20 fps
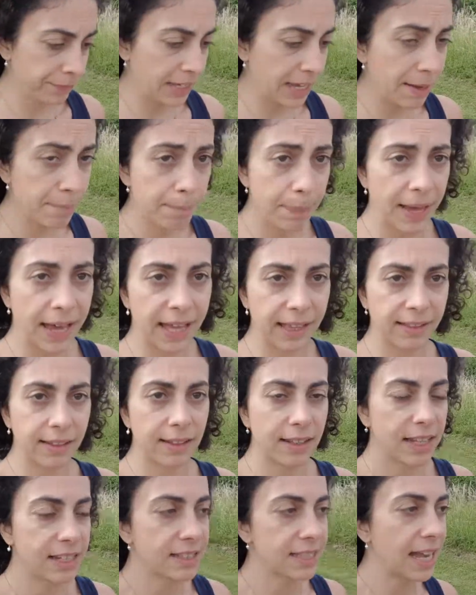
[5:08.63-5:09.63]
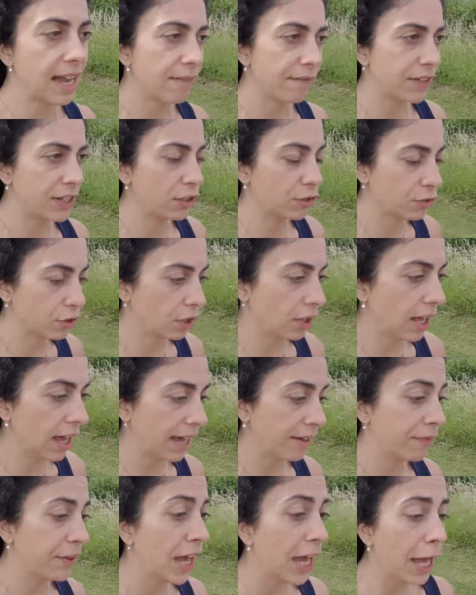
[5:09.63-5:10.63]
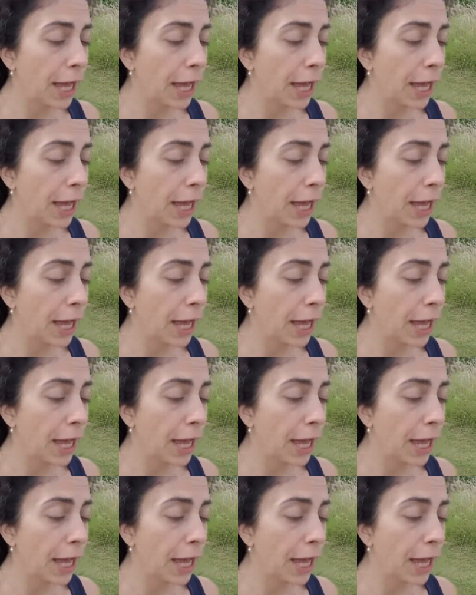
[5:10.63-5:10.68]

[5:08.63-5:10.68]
impact that that's having on your life.